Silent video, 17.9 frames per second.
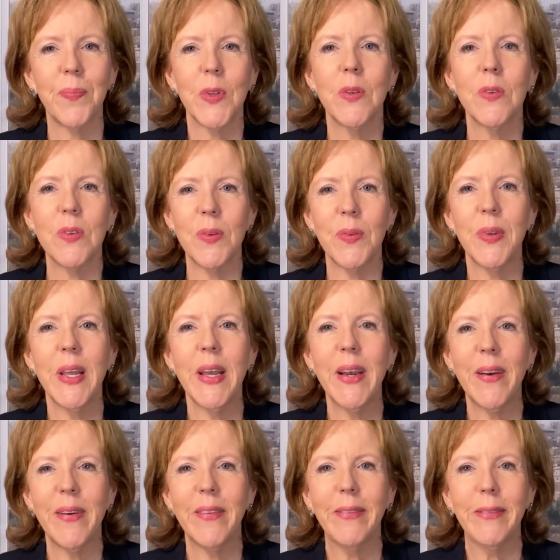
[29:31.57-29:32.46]
So
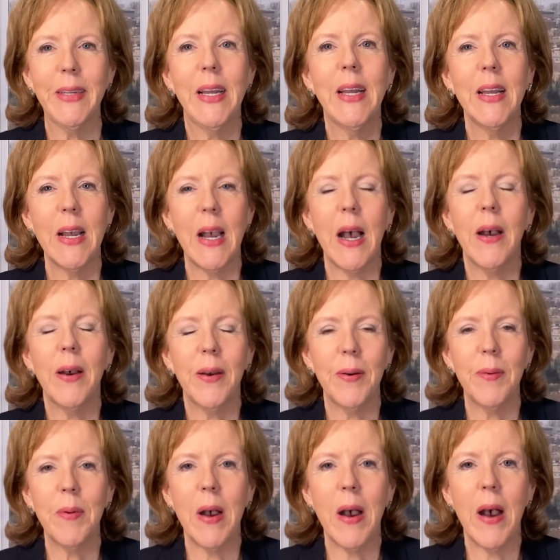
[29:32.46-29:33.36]
now,
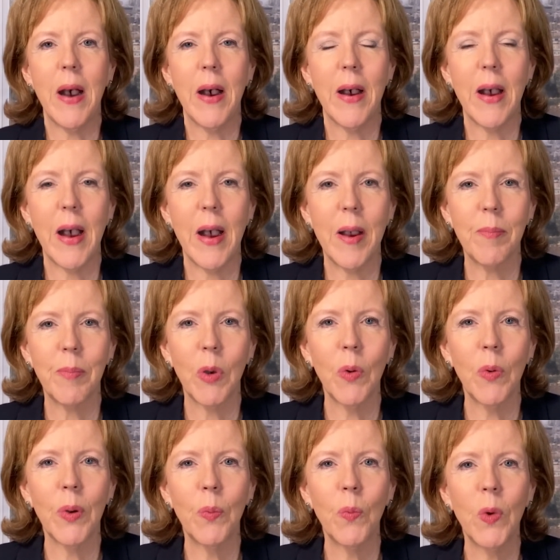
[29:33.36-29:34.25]
I'm
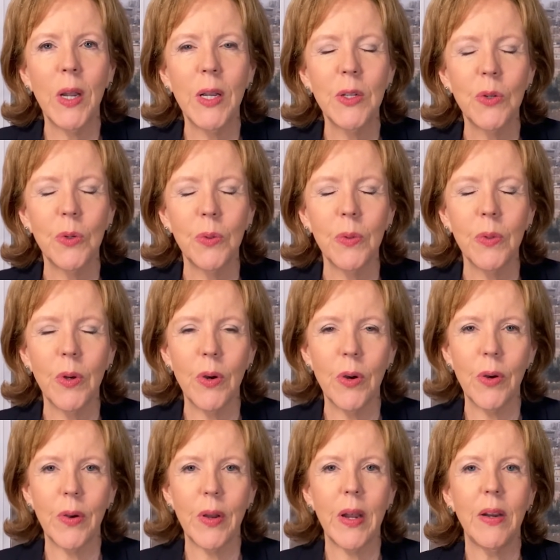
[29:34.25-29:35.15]
going way too
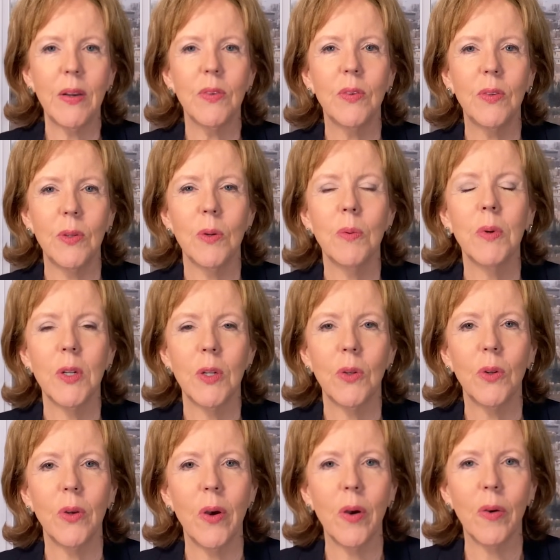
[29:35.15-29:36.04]
long. I still want to
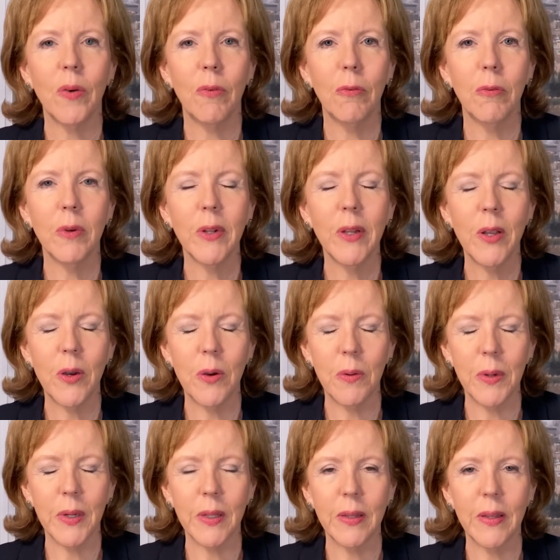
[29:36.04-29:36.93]
talk really
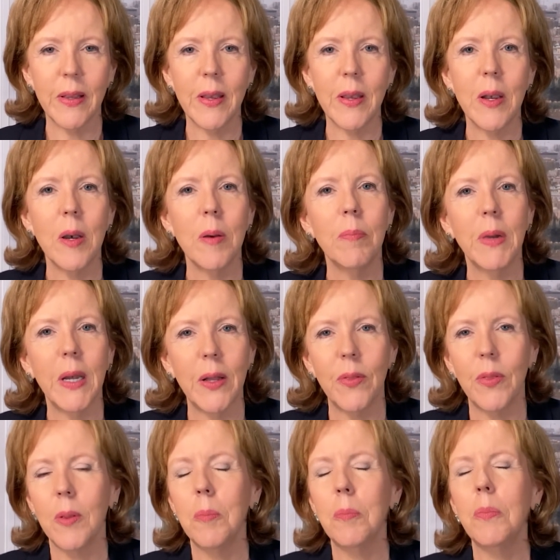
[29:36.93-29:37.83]
quickly
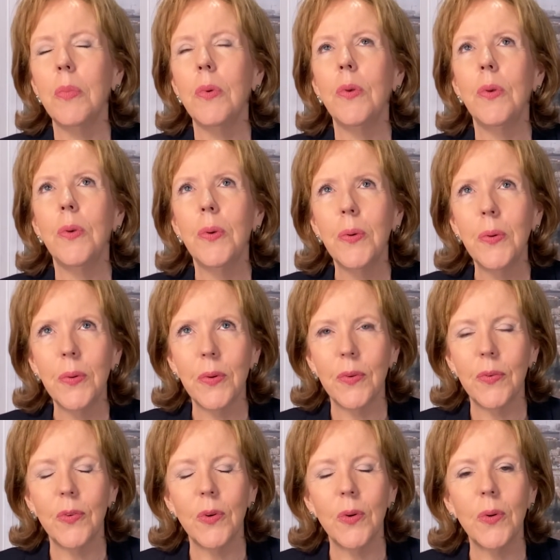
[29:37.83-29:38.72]
about the
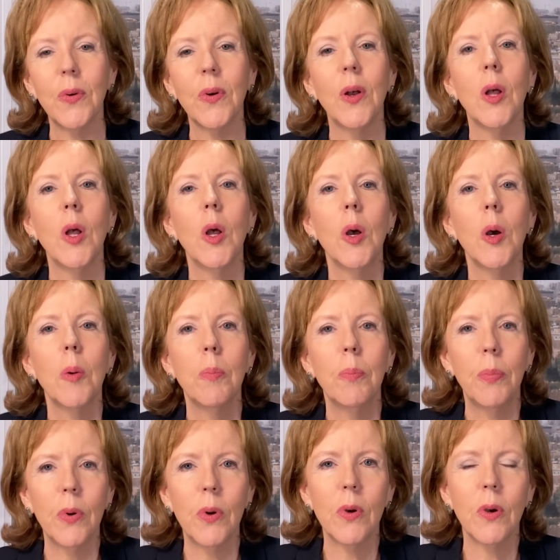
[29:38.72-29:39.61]
beautiful
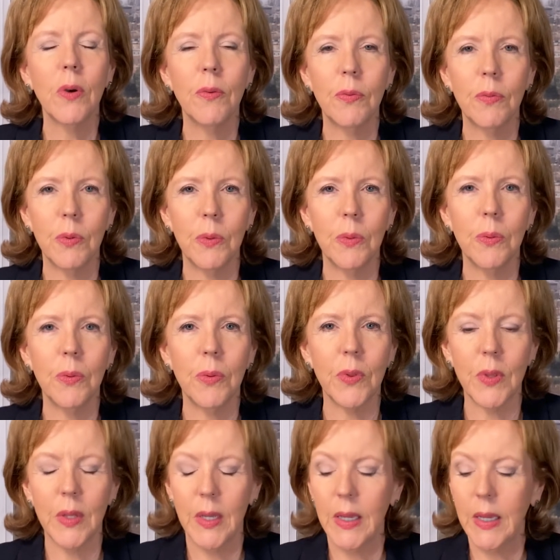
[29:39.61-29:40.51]
book of
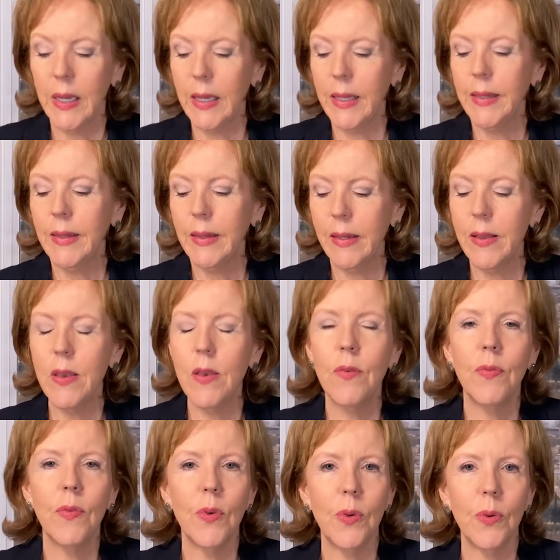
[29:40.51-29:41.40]
Ruth and
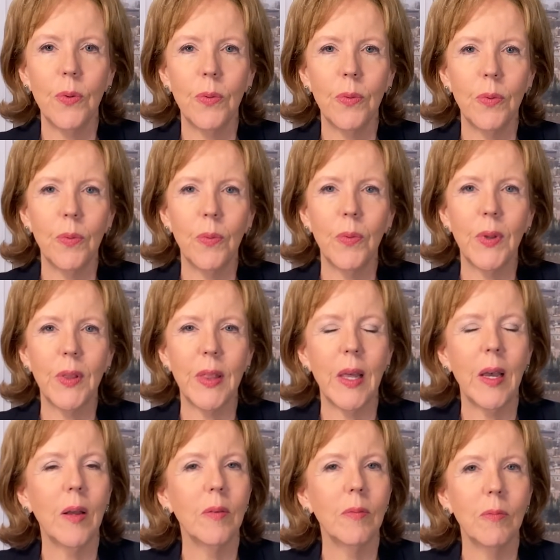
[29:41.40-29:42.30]
leave you with
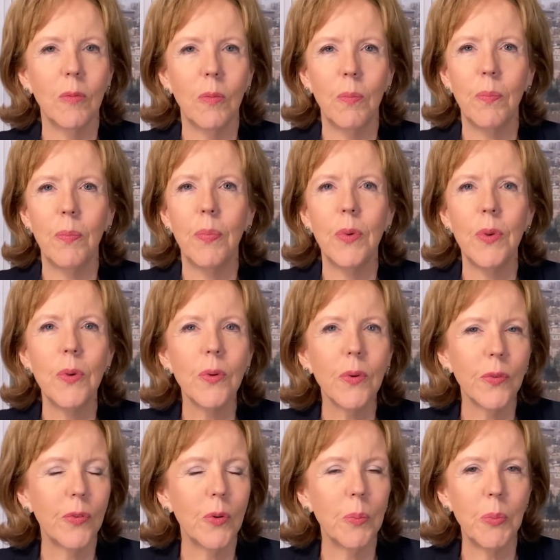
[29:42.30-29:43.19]
that
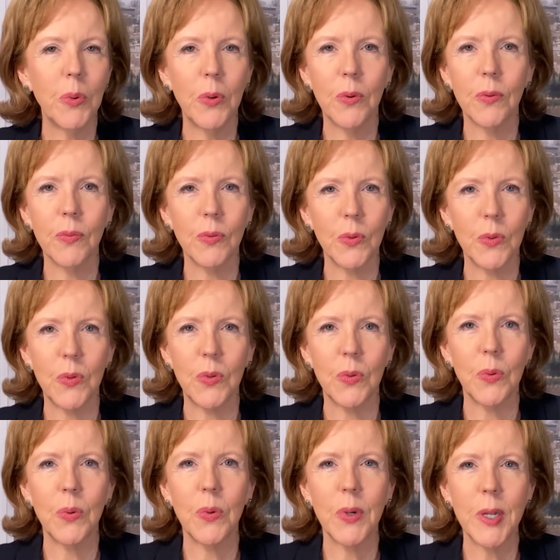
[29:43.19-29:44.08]
beautiful, beautiful
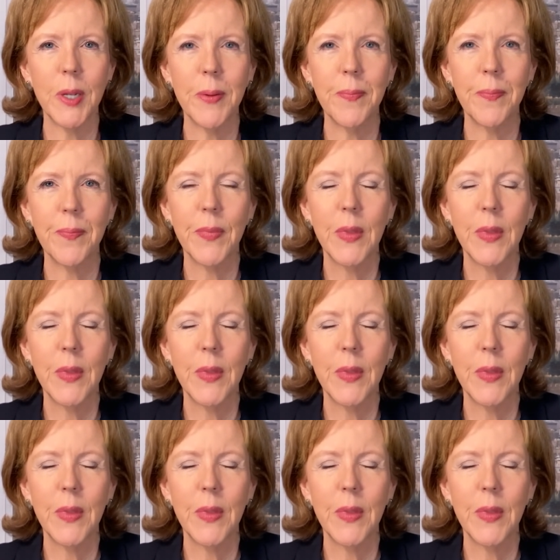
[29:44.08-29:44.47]
story.